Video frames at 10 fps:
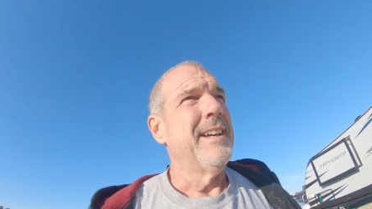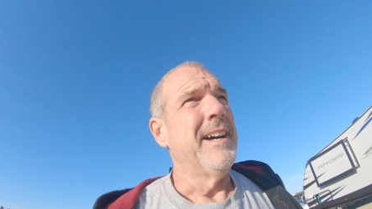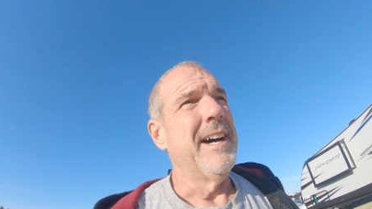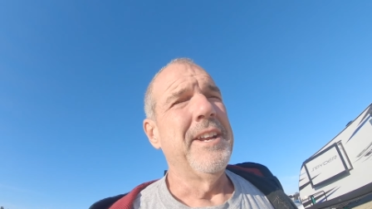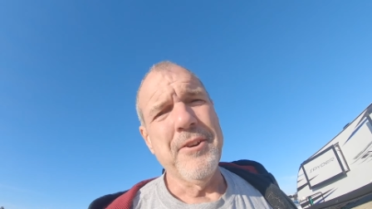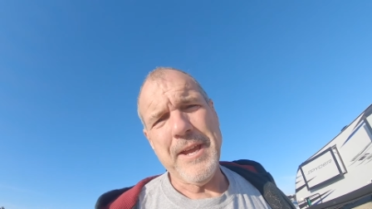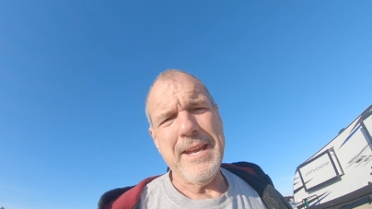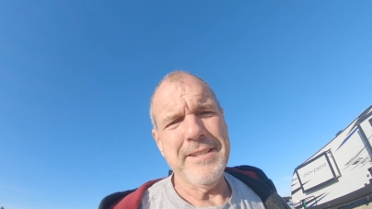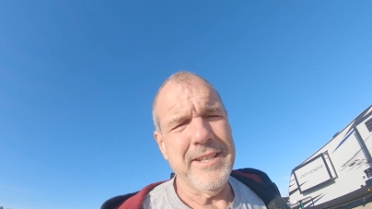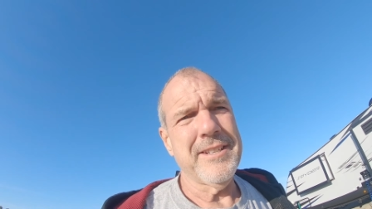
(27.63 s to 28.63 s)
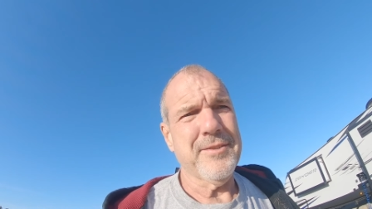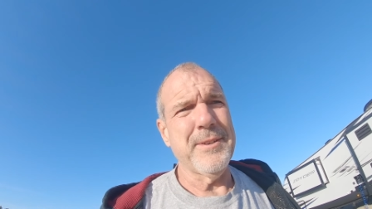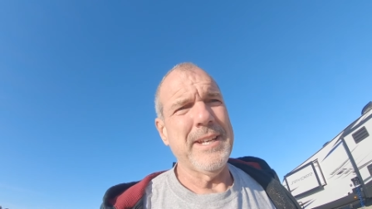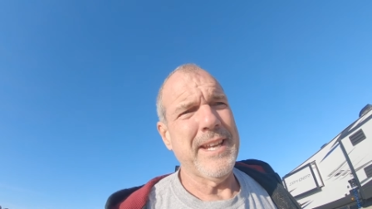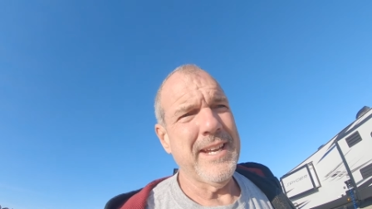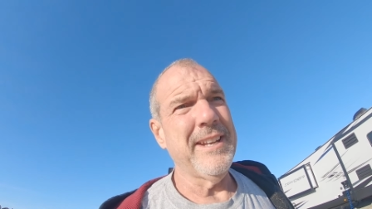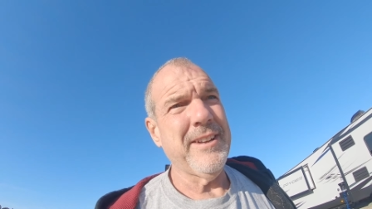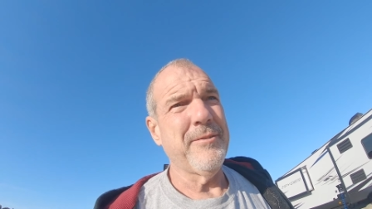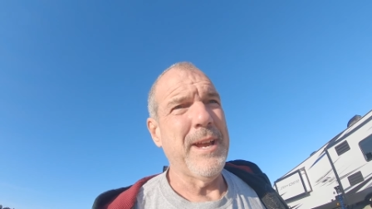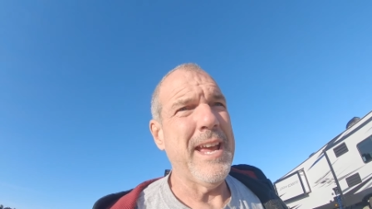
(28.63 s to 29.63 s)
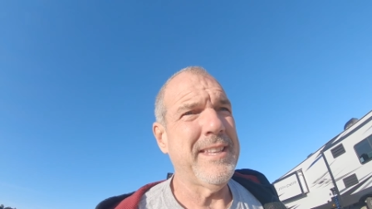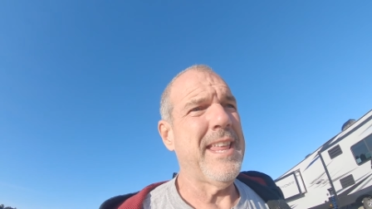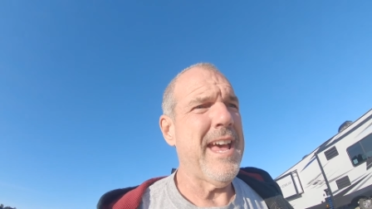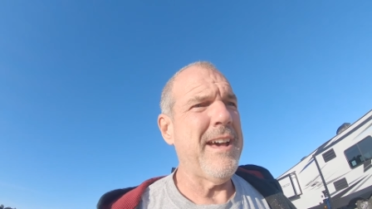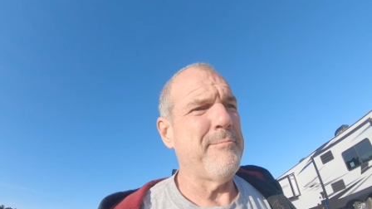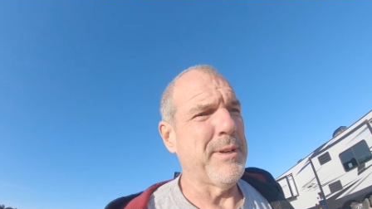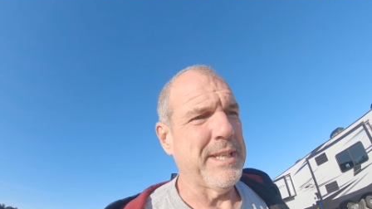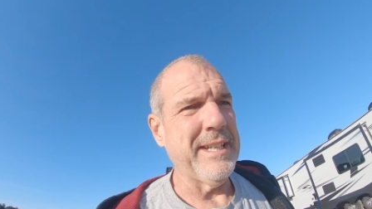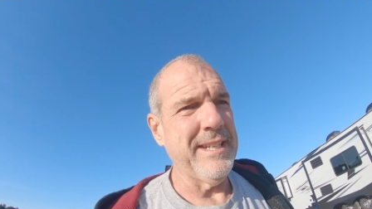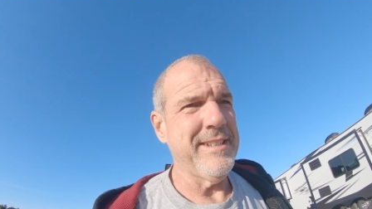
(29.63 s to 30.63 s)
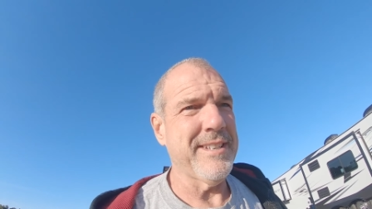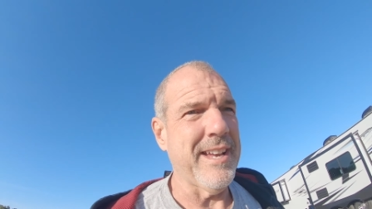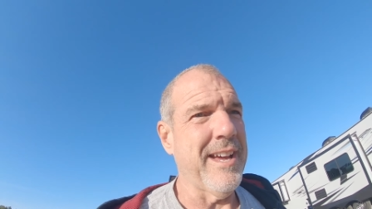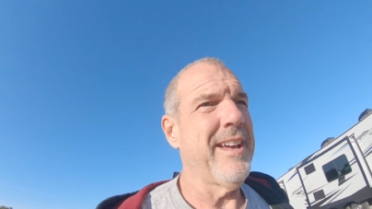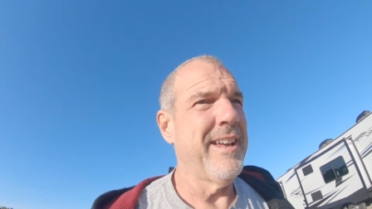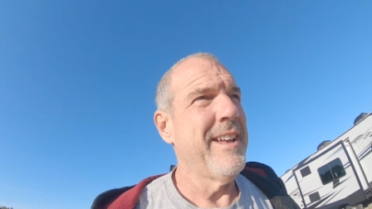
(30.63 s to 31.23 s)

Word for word: Uh, no Casey this weekend. We hate that, but he's uh,